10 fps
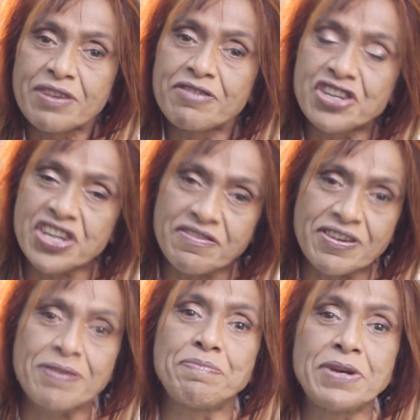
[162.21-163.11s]

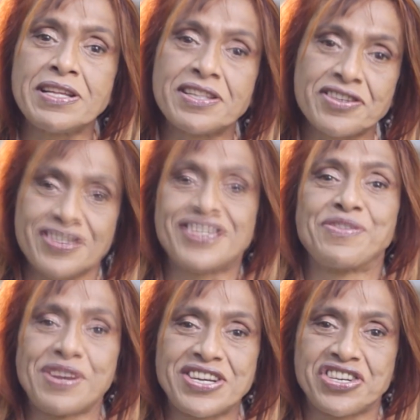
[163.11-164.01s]
Whichever be the
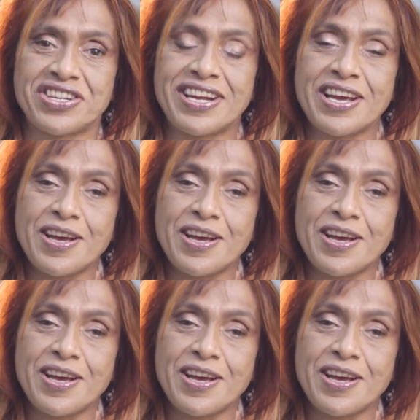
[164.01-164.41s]
situation,